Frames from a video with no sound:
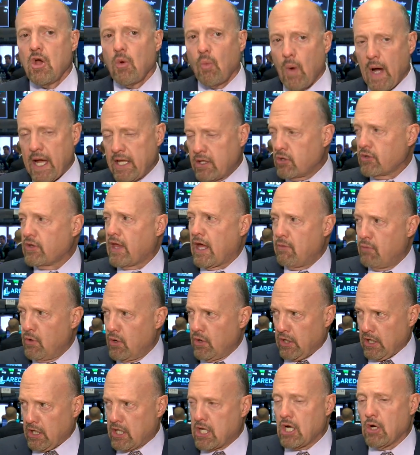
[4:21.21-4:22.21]
Wait till they
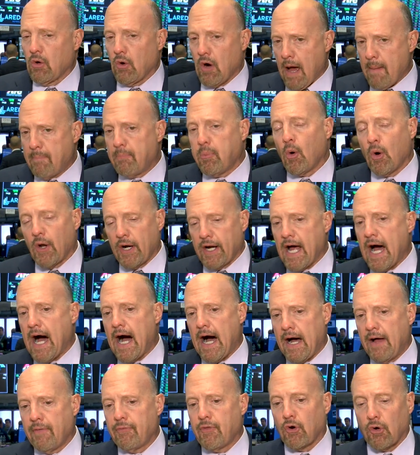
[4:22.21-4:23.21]
really gear up on
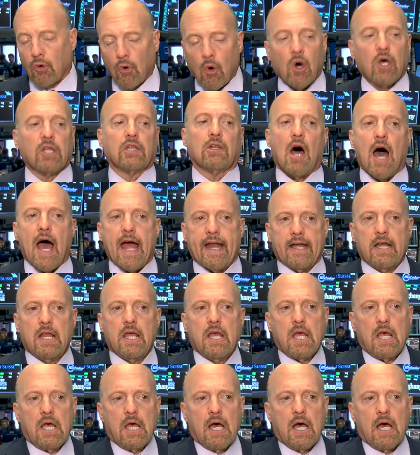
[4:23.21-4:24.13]
uh, their online